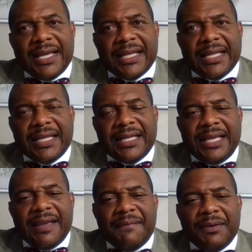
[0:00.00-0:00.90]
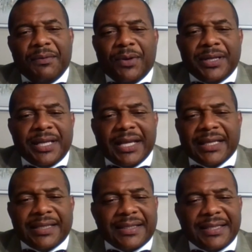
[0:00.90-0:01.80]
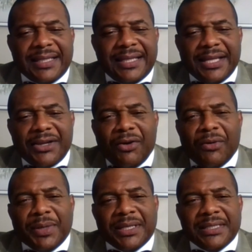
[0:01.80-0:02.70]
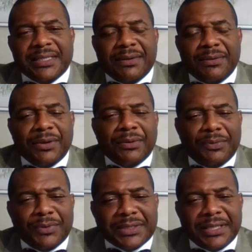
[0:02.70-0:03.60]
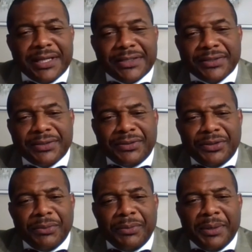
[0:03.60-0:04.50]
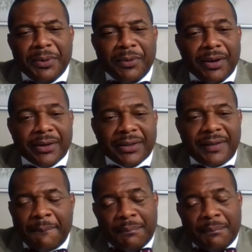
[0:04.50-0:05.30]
And then he gave me one day and he called me and said, well, what's the answer? You gonna be a Marauder?